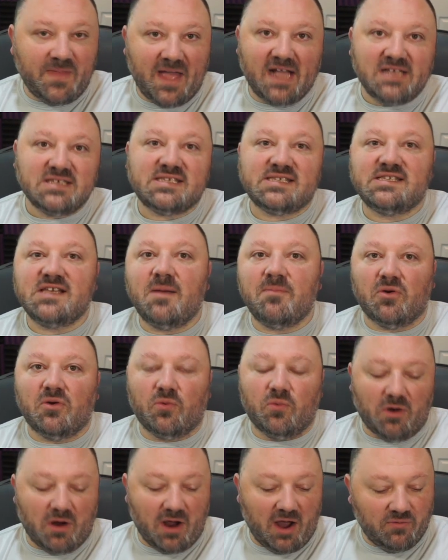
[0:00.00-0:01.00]
that summer
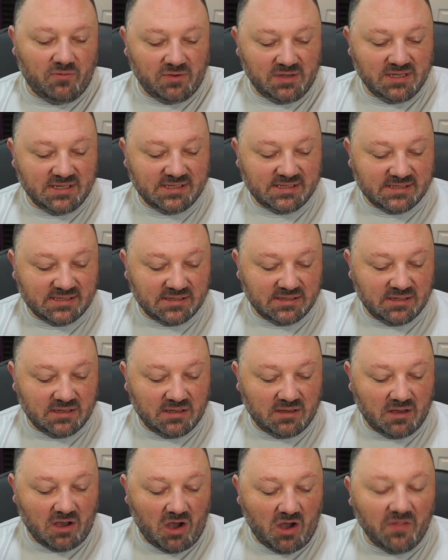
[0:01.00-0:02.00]
where I was
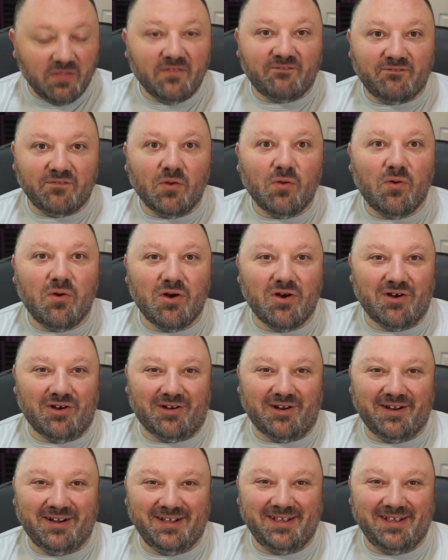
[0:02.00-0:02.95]
on the floor,